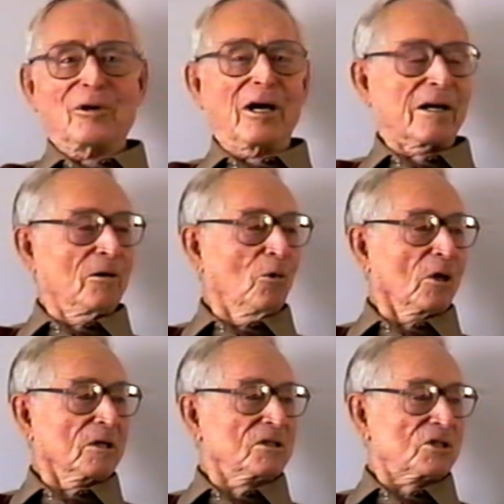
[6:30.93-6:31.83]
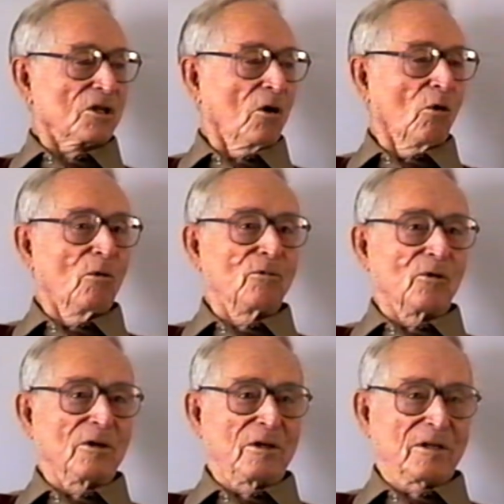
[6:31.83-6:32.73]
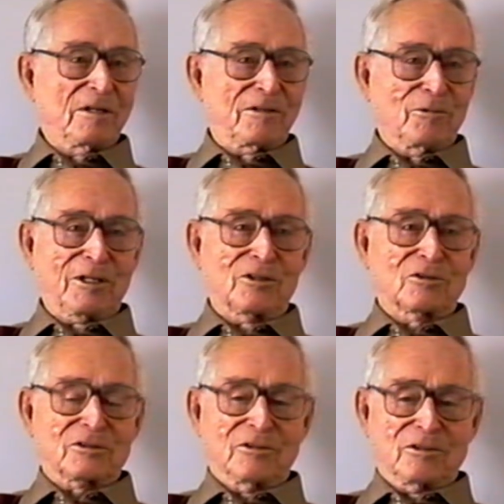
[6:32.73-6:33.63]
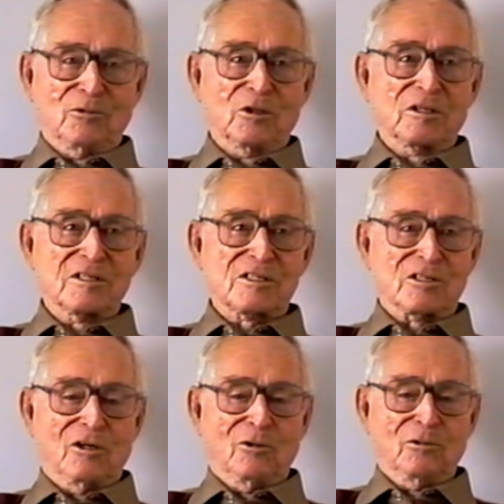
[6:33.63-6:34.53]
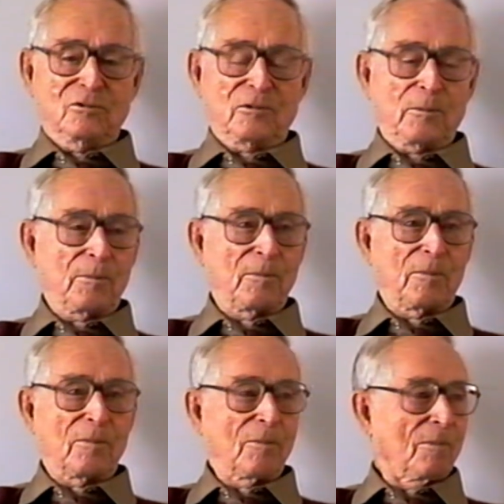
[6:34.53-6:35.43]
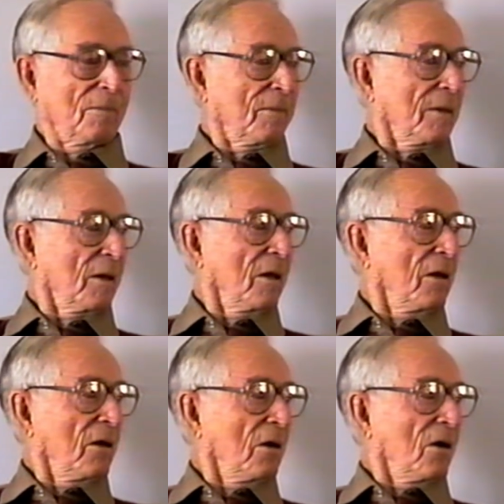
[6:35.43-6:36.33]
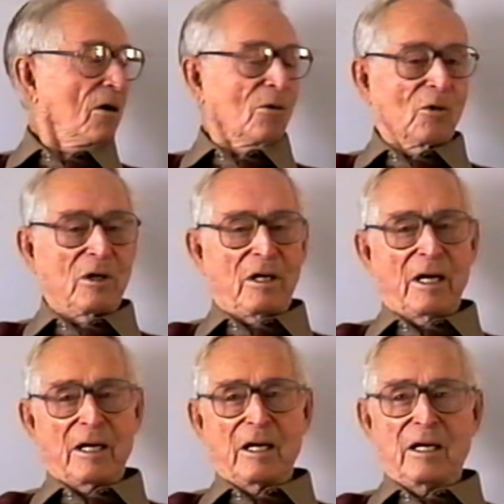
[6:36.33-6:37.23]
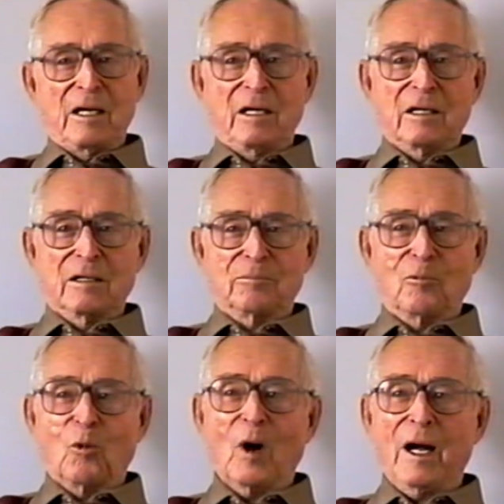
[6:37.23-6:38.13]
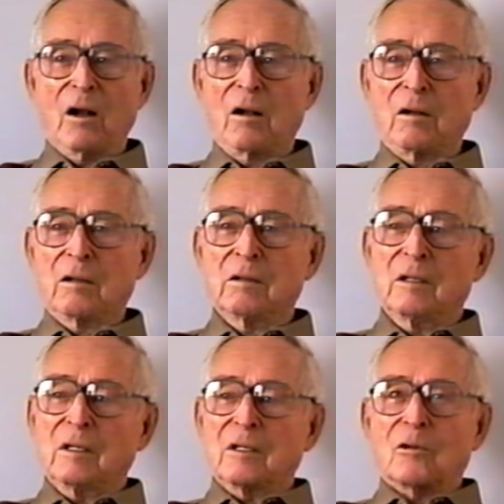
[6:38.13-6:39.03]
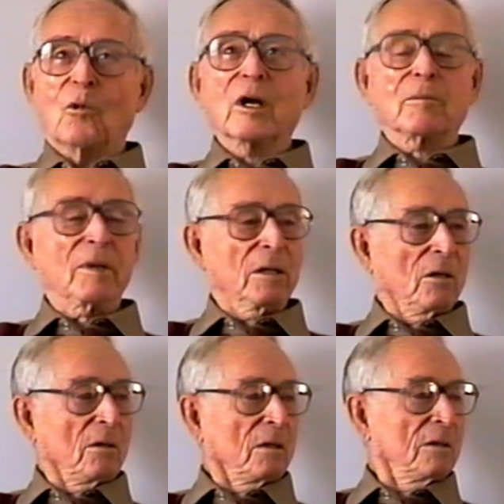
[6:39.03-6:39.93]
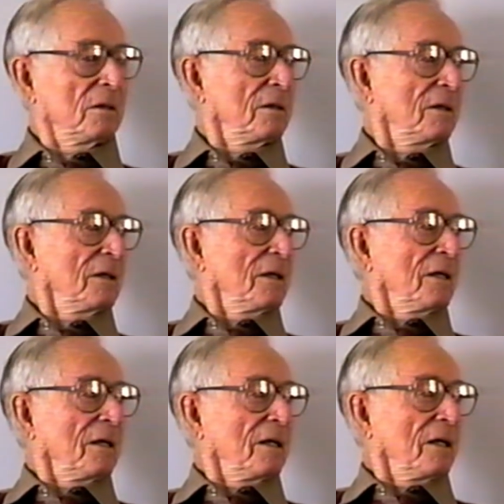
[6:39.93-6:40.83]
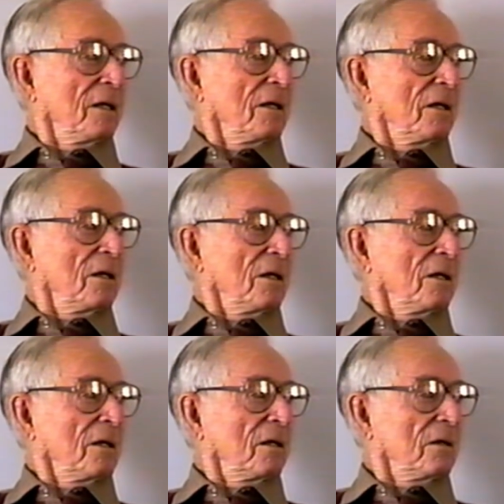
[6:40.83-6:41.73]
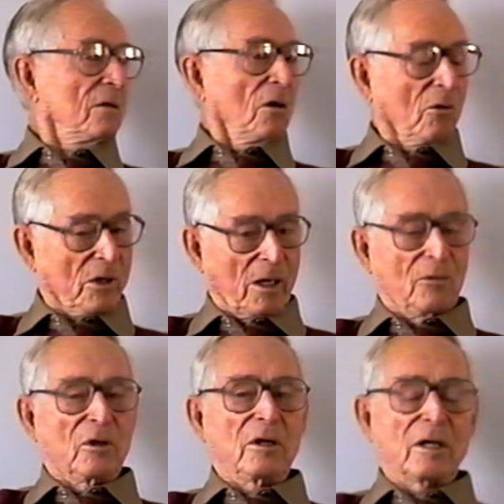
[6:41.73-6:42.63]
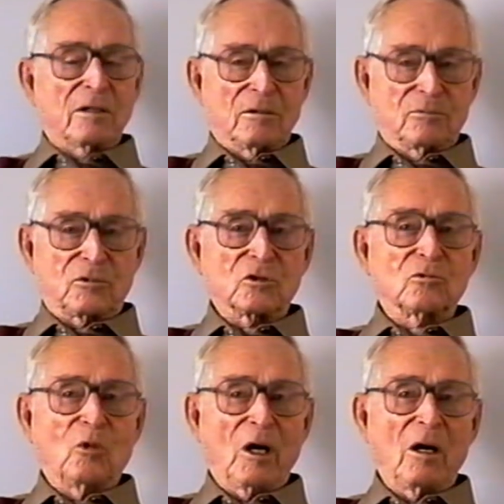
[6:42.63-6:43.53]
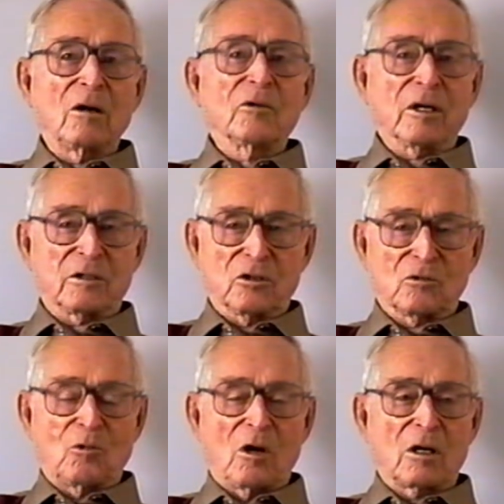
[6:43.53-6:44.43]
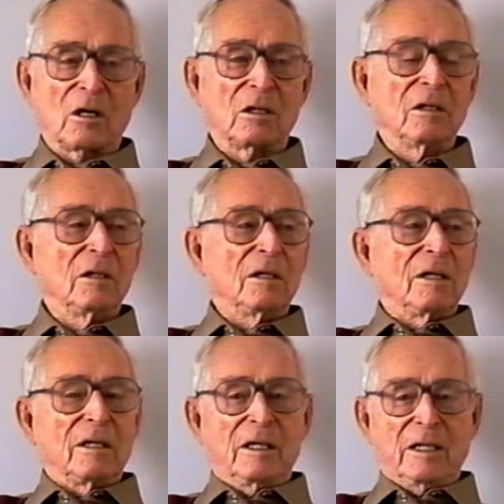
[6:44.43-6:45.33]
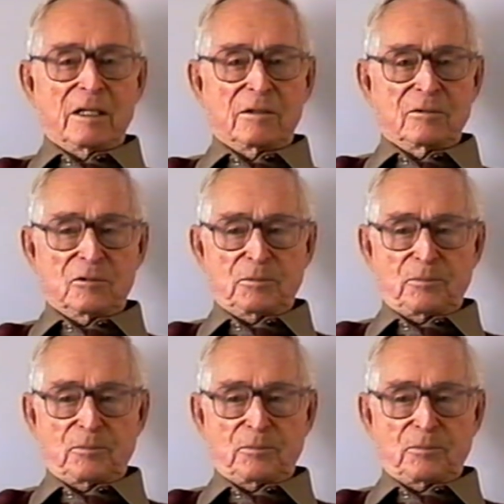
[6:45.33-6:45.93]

we had a wooden stove. We cooked on a wooden stove. Where'd you get your water and all that dry land? We had a well, windmill. You guys dug your own well? Oh yeah, we had a good well and good water, and